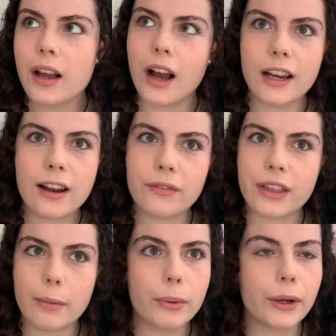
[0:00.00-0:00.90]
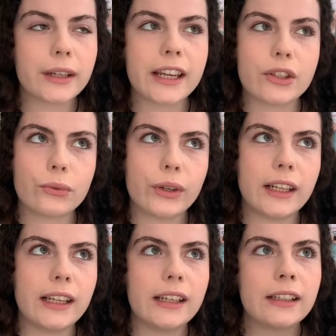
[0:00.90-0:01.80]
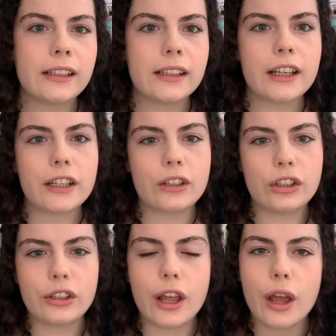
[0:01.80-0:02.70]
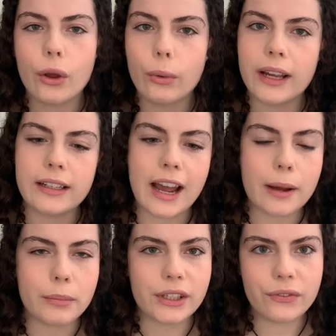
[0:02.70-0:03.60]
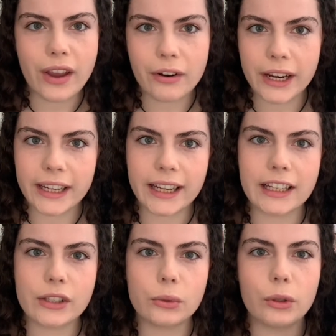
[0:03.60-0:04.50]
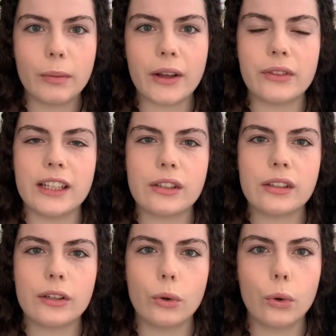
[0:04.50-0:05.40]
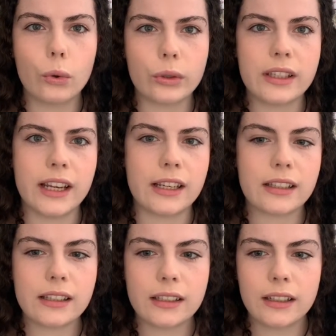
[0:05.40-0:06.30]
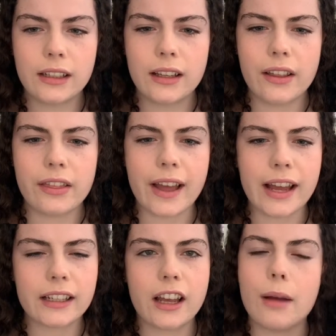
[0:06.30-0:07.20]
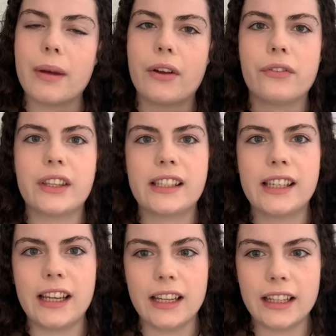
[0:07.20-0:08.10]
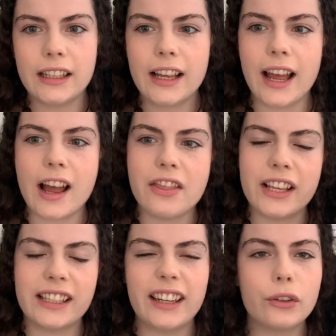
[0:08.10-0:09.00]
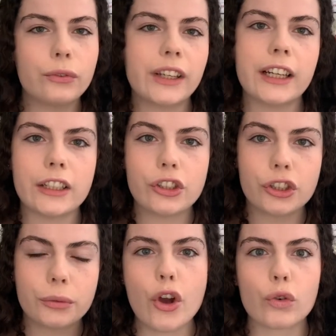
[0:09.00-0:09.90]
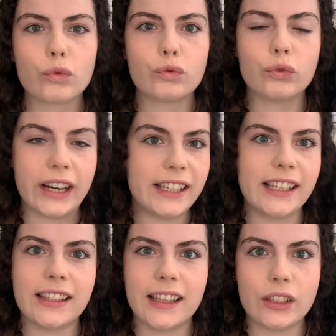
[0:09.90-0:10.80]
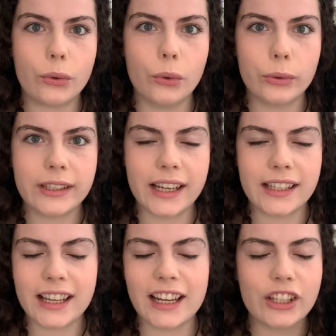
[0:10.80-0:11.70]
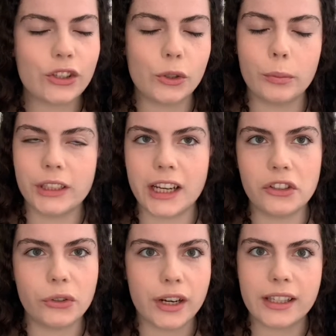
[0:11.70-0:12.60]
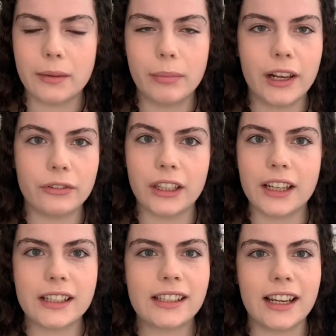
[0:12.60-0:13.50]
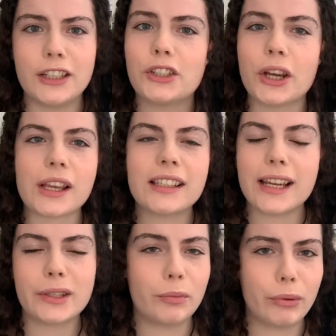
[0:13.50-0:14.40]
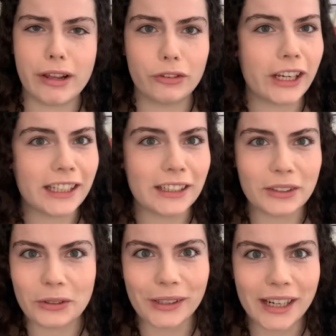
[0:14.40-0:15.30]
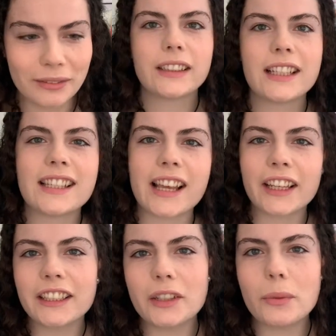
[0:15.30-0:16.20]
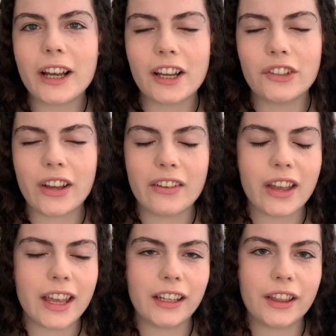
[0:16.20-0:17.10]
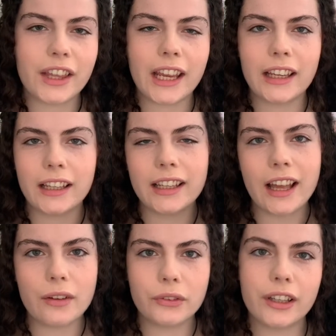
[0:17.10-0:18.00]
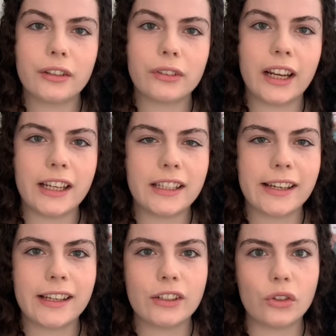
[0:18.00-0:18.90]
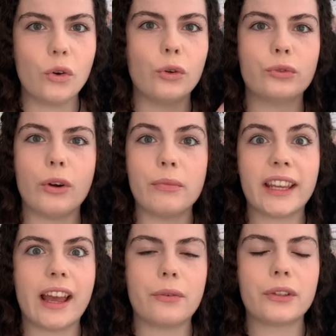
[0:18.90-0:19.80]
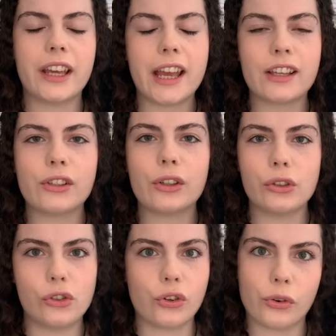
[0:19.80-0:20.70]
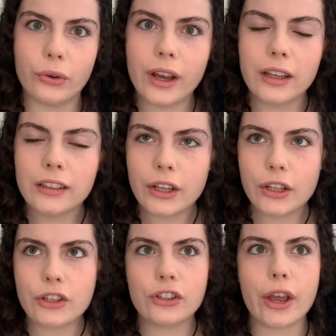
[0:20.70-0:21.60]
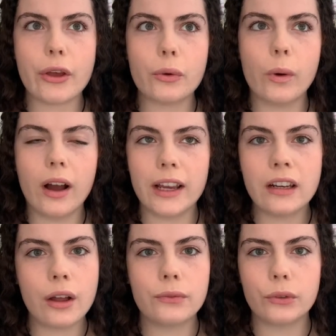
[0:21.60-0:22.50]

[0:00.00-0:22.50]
I love that book. It's really slow and atmospheric and it's all about these horses that come out of the sea and this little village races these horses and it's super dangerous and perilous and it's a breathtaking story. Secondly, we kind of have anything Kafka related or from the Kafkaesque genre. So I love